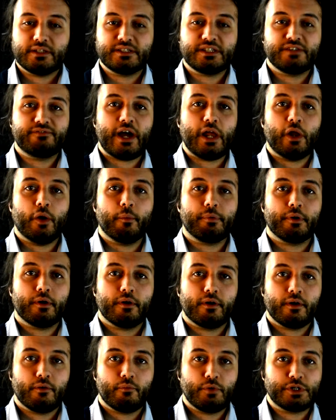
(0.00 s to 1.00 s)

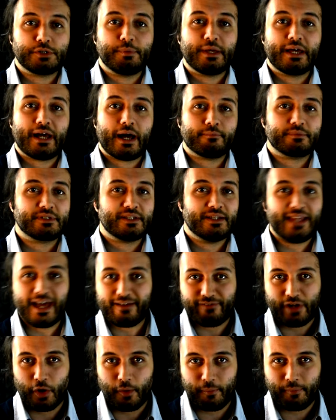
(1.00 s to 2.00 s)
develop, which becomes
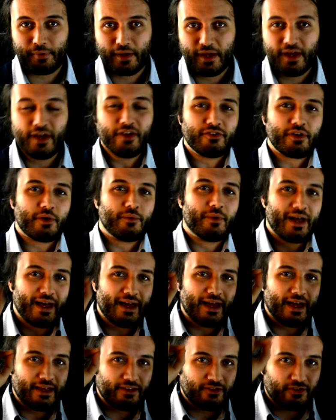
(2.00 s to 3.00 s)
develop. So
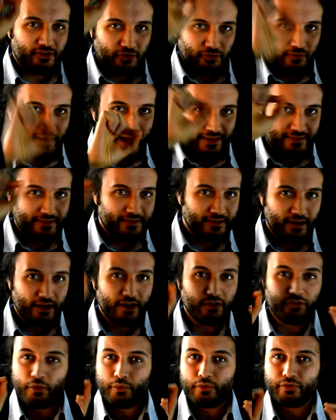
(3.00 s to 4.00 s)
stress
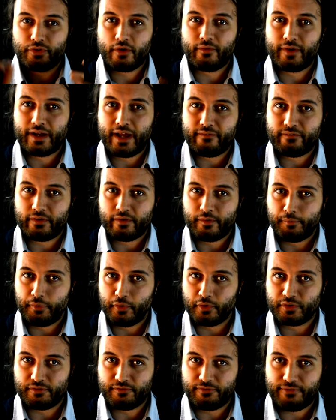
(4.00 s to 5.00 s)
is also another
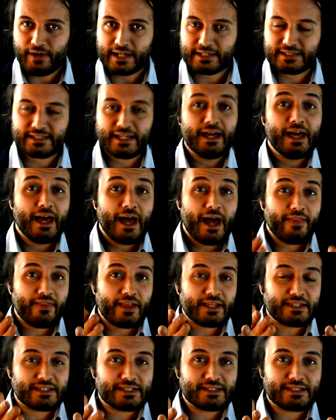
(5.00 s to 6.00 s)
important factor, and
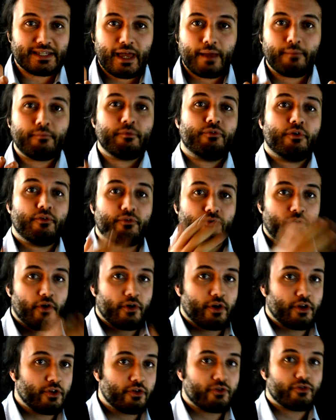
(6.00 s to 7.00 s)
that's the same for
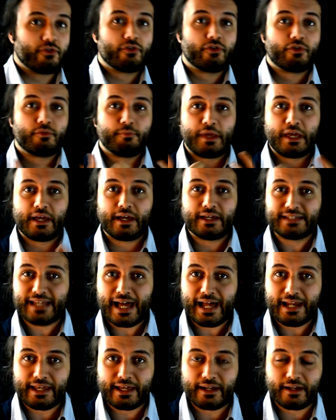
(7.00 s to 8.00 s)
foreigners who speak
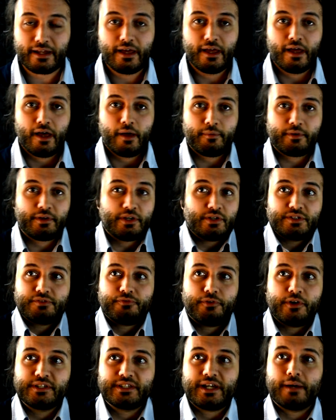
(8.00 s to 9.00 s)
Italian, because
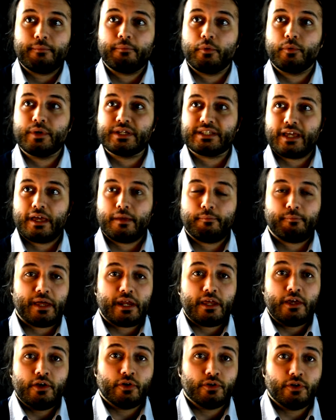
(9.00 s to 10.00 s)
for example we say
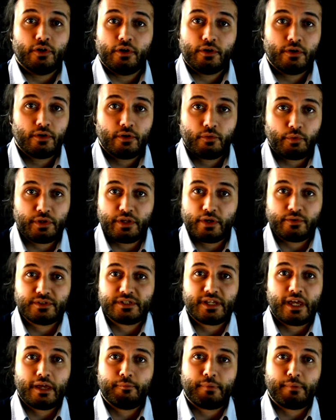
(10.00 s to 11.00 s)
periodo, we don't say